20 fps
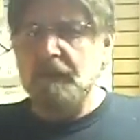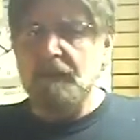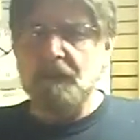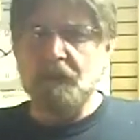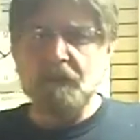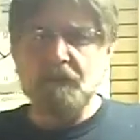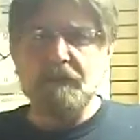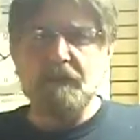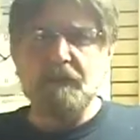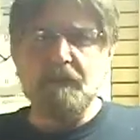And
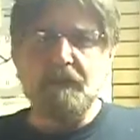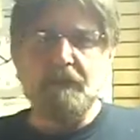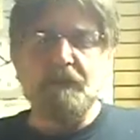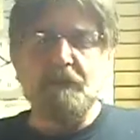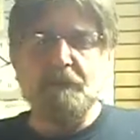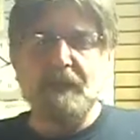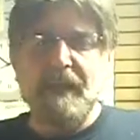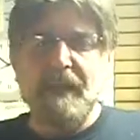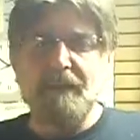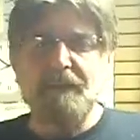over the
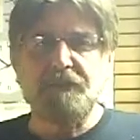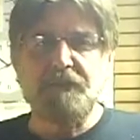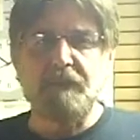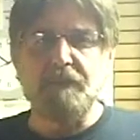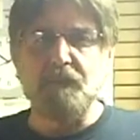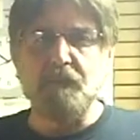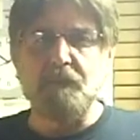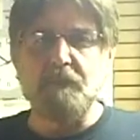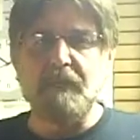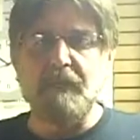past
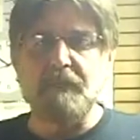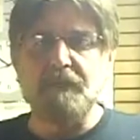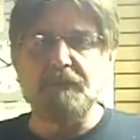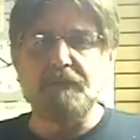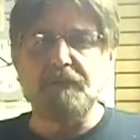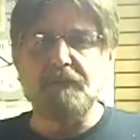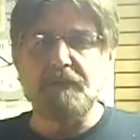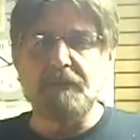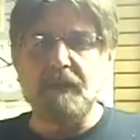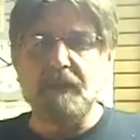several
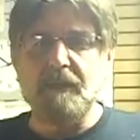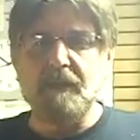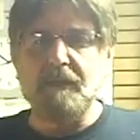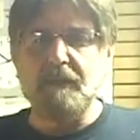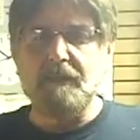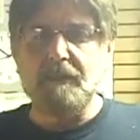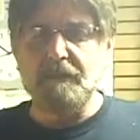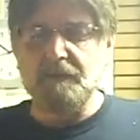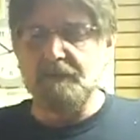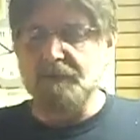months,
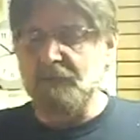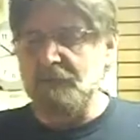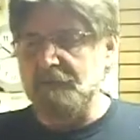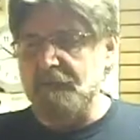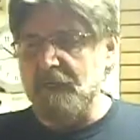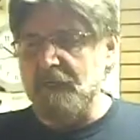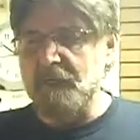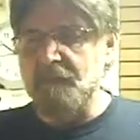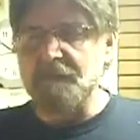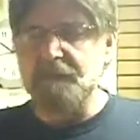I
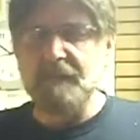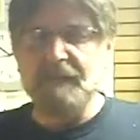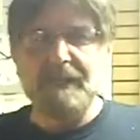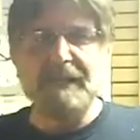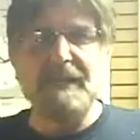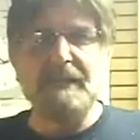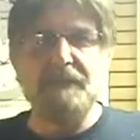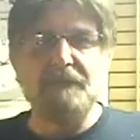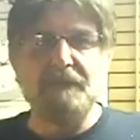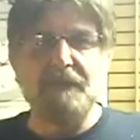developed the
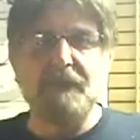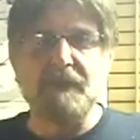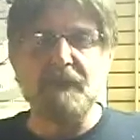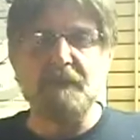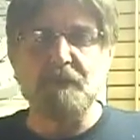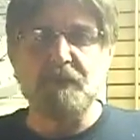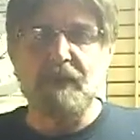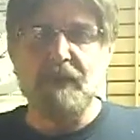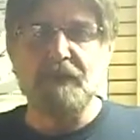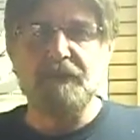
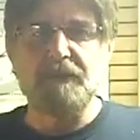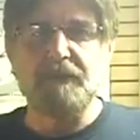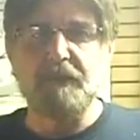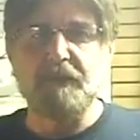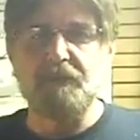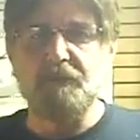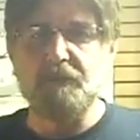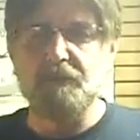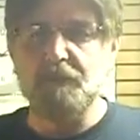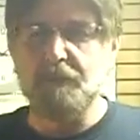Canophonic
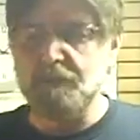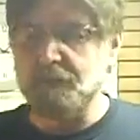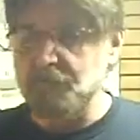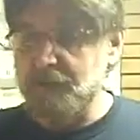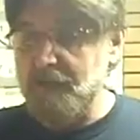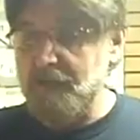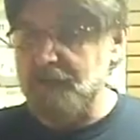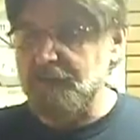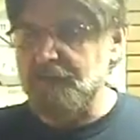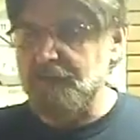
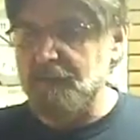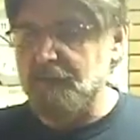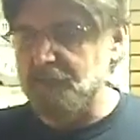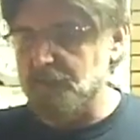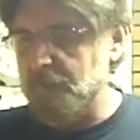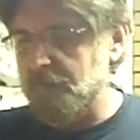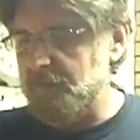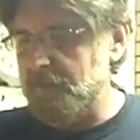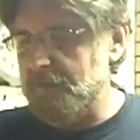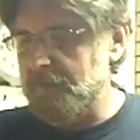process,
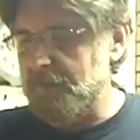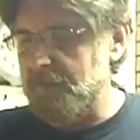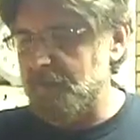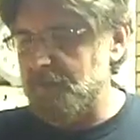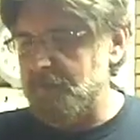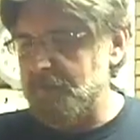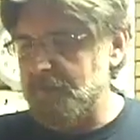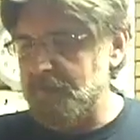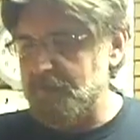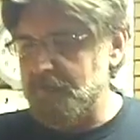which allows
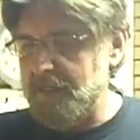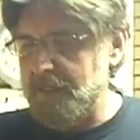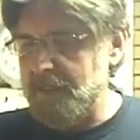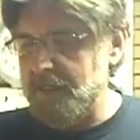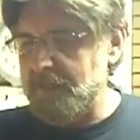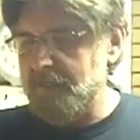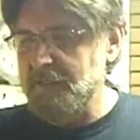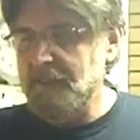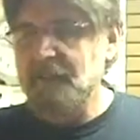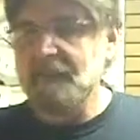me to take